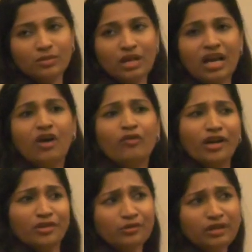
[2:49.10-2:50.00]
told,
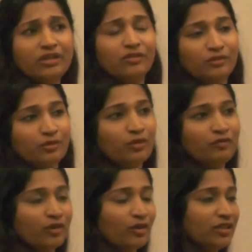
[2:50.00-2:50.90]
why do you need to go
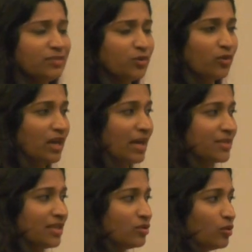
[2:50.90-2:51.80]
for all these
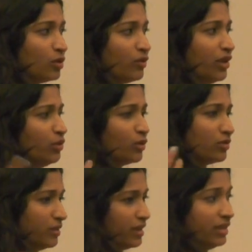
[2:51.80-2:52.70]
programs and all? Why do you want
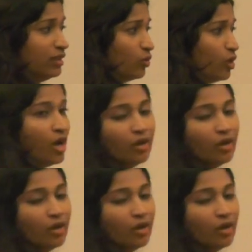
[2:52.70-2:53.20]
to really go?